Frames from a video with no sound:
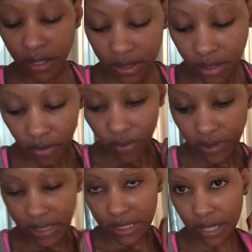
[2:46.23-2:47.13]
So
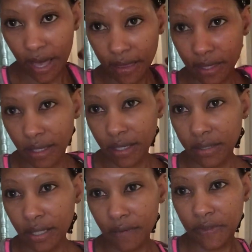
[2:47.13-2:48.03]
it's at the
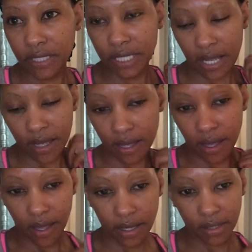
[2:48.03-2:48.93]
end of the
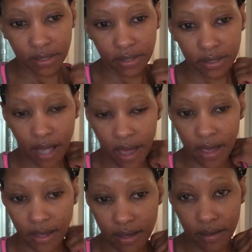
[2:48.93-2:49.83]
day, and
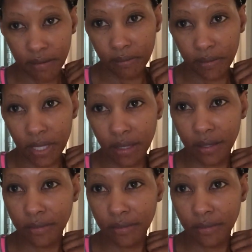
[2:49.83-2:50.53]
I am